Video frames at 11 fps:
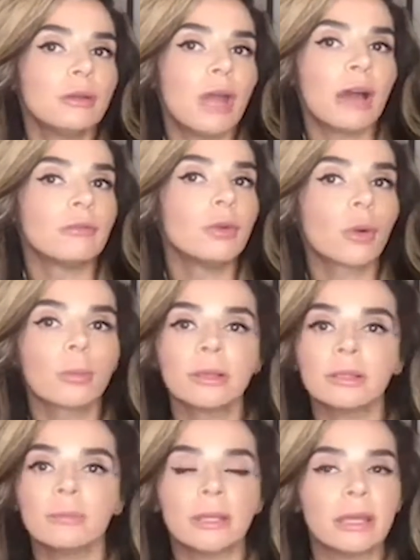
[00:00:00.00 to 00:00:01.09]
have
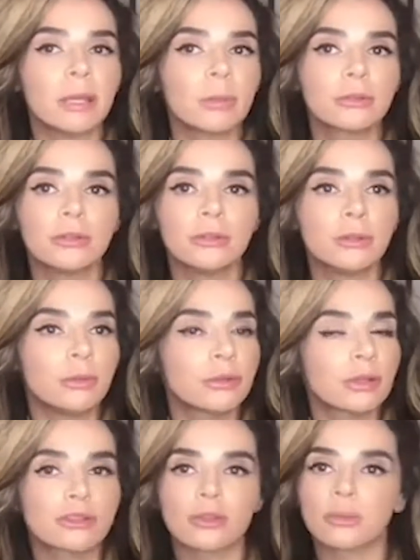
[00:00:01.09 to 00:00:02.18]
normally been able to do,
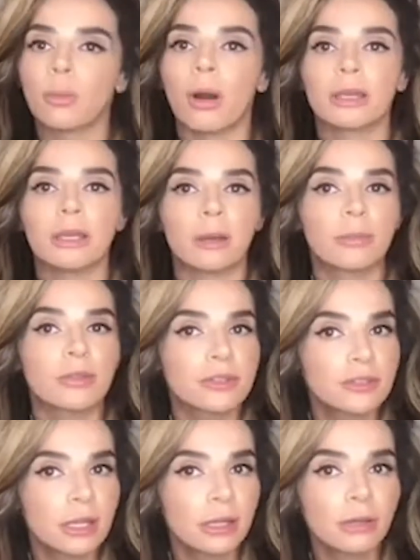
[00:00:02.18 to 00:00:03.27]
such as walking up the
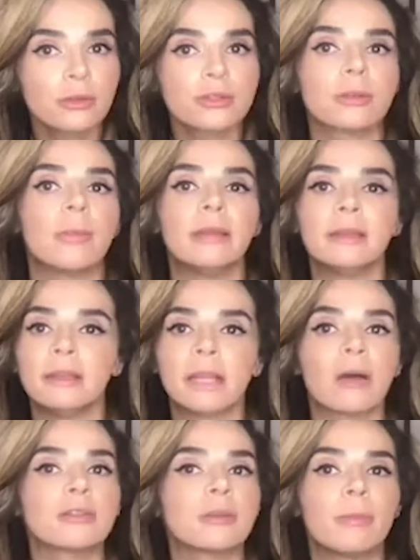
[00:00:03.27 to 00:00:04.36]
stairs or bending
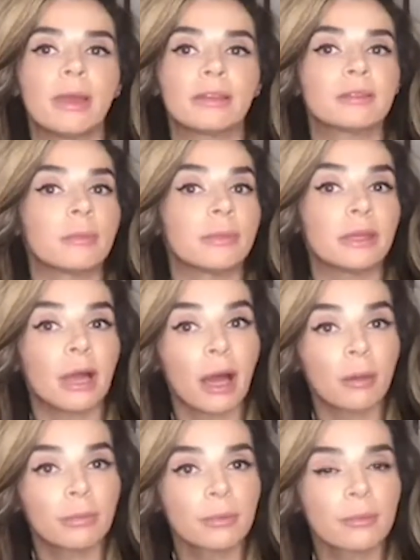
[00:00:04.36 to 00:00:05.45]
down to pick something
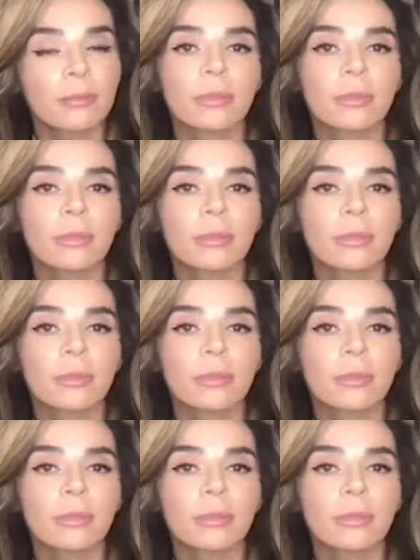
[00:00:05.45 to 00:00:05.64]
up.